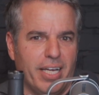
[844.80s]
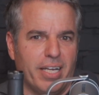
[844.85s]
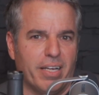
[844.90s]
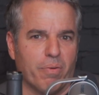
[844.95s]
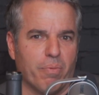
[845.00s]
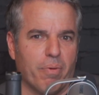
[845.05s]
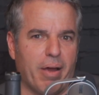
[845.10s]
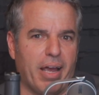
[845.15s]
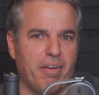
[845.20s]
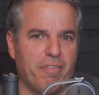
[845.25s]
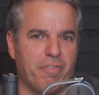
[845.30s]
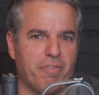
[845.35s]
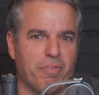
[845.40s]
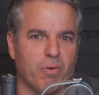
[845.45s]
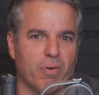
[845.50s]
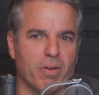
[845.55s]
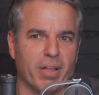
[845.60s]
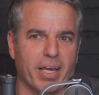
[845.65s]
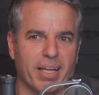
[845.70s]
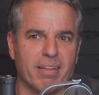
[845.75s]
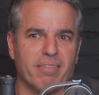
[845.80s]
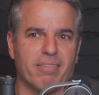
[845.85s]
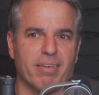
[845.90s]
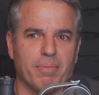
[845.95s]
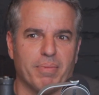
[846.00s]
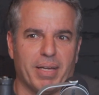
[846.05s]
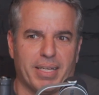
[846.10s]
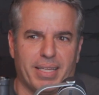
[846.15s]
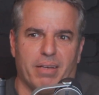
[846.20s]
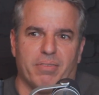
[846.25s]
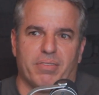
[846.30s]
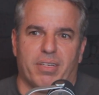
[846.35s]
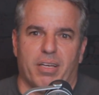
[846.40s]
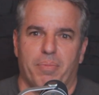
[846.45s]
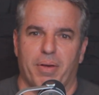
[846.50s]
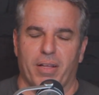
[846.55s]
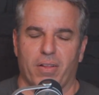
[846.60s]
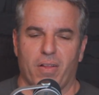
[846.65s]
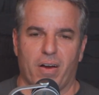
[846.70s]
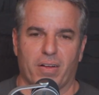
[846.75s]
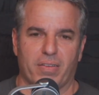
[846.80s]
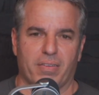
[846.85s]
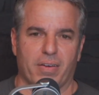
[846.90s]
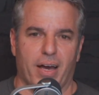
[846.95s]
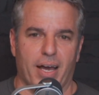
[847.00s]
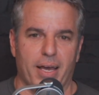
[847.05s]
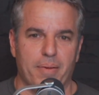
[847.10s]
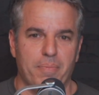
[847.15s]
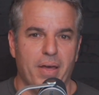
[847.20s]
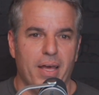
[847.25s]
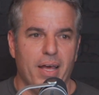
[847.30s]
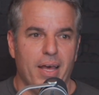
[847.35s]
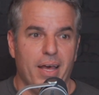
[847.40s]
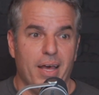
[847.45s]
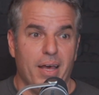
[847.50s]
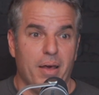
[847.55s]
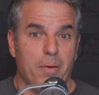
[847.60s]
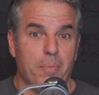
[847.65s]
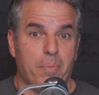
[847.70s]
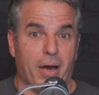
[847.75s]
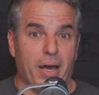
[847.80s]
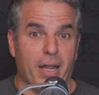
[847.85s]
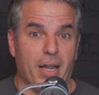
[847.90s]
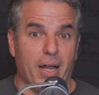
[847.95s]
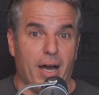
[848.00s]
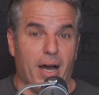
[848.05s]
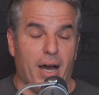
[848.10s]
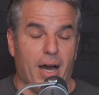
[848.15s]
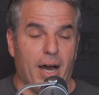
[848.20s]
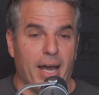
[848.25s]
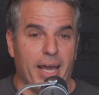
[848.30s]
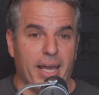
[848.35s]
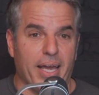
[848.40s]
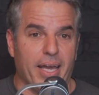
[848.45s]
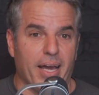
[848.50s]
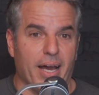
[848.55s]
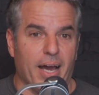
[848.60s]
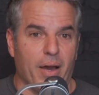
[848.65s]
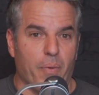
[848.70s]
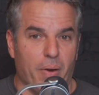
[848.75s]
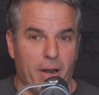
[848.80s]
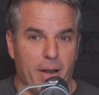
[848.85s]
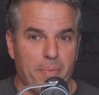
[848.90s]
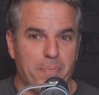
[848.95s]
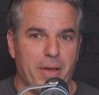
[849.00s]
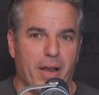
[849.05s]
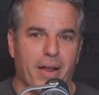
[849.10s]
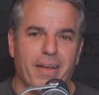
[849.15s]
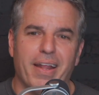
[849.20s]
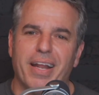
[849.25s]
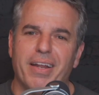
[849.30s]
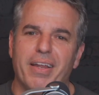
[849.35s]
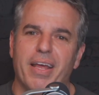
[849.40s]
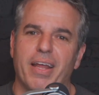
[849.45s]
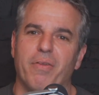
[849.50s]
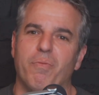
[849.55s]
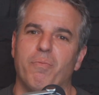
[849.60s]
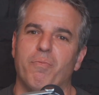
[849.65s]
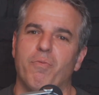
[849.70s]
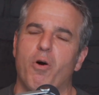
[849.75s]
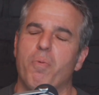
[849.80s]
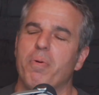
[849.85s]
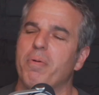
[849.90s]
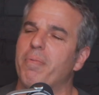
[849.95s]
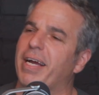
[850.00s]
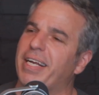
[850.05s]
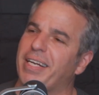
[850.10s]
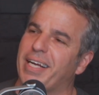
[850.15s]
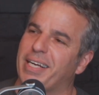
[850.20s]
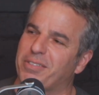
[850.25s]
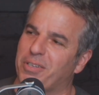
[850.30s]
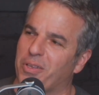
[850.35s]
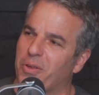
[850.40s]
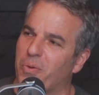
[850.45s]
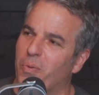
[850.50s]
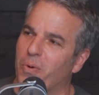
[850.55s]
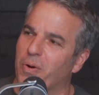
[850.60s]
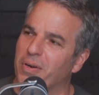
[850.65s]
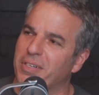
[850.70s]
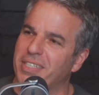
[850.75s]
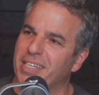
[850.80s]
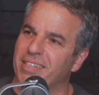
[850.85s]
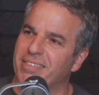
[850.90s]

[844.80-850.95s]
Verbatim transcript: to write for. Like it seemed like that was going to be a long time, but I I went up there and, and open mic nights are the worst.